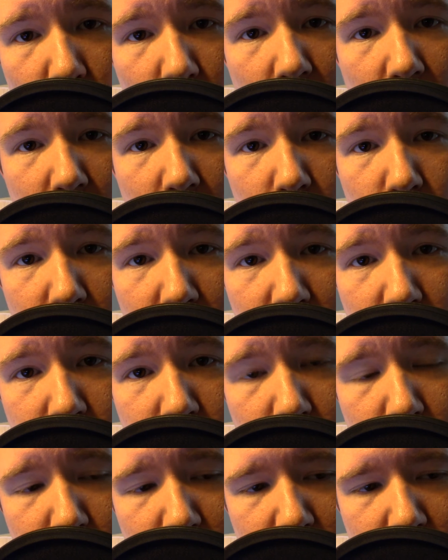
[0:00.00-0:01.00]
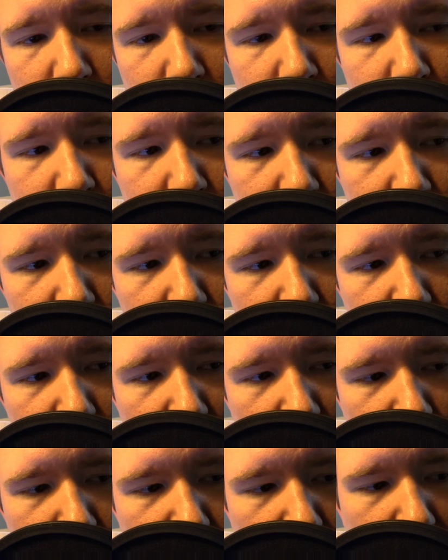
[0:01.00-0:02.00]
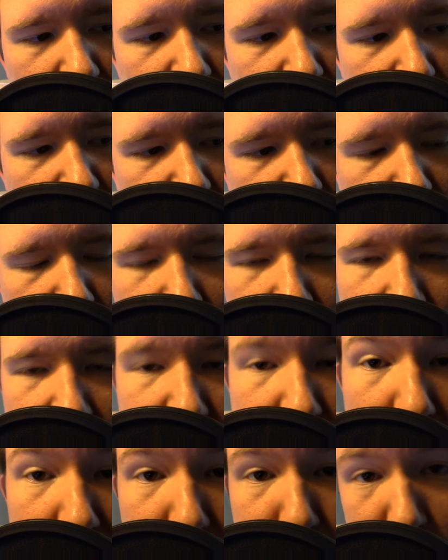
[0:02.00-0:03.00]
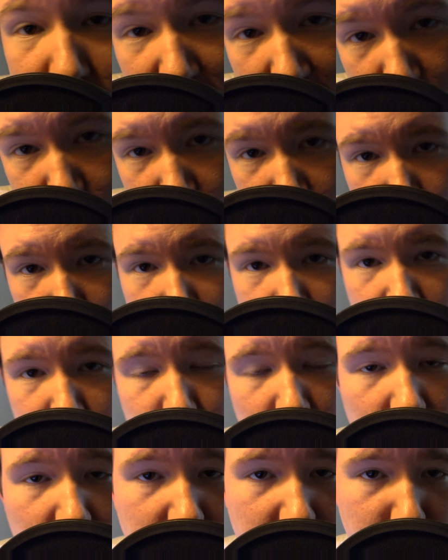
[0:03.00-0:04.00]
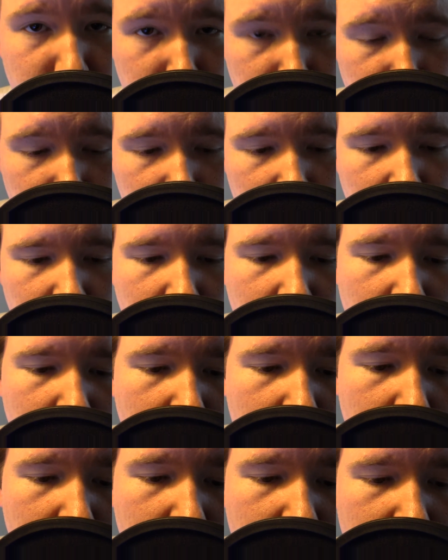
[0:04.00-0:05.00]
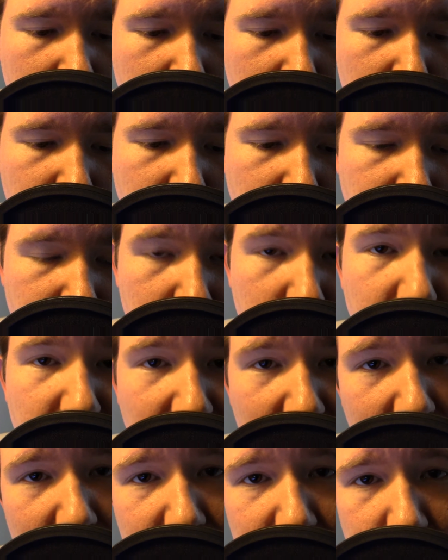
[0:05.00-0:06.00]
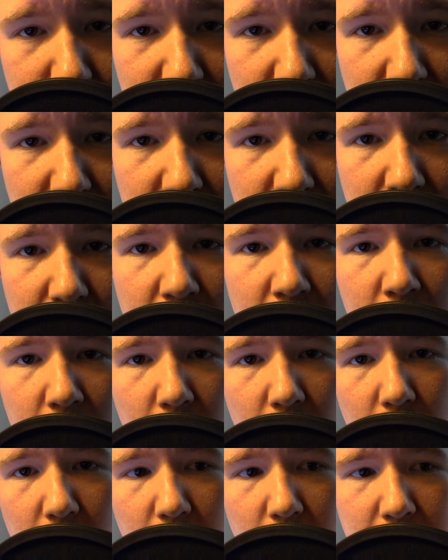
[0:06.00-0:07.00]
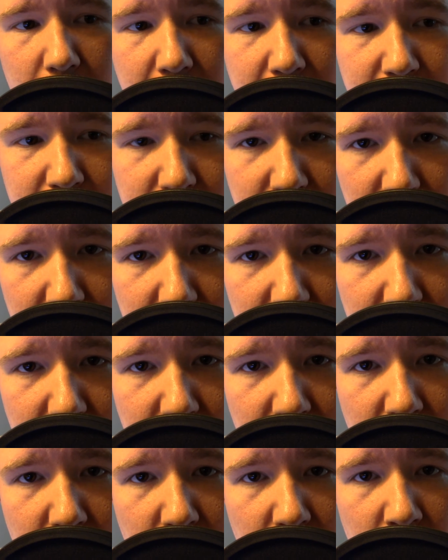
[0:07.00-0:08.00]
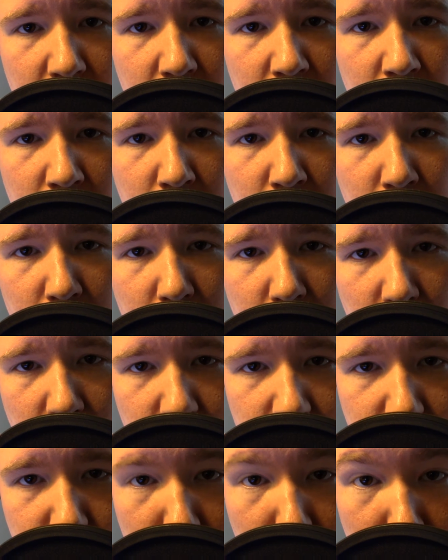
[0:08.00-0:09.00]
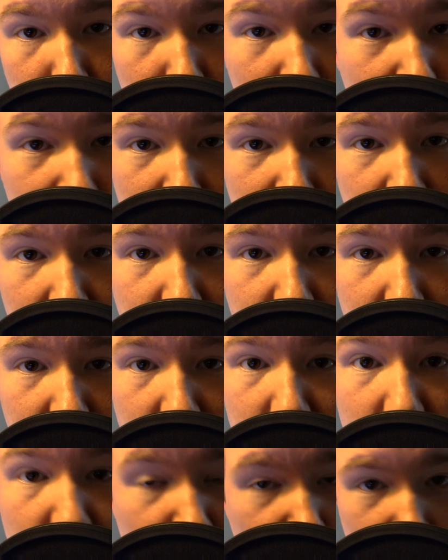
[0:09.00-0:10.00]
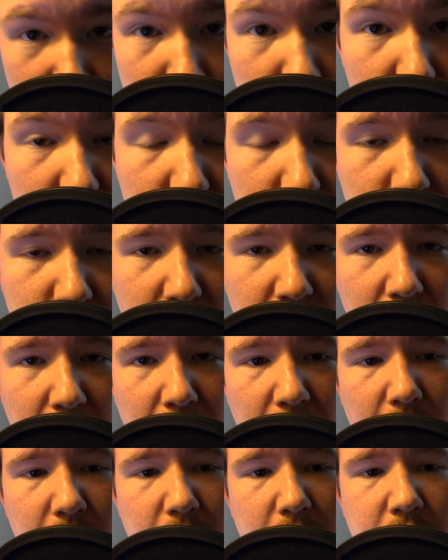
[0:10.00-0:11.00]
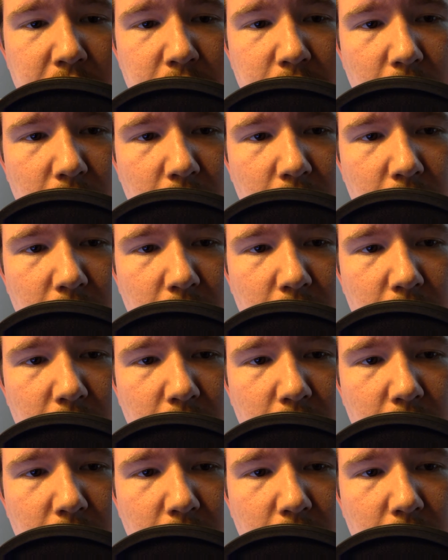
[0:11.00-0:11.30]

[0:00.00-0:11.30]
walk away from it. For instance, there's multiple types of writer's blocks, but the two that I typically get are anxiety of writing in general and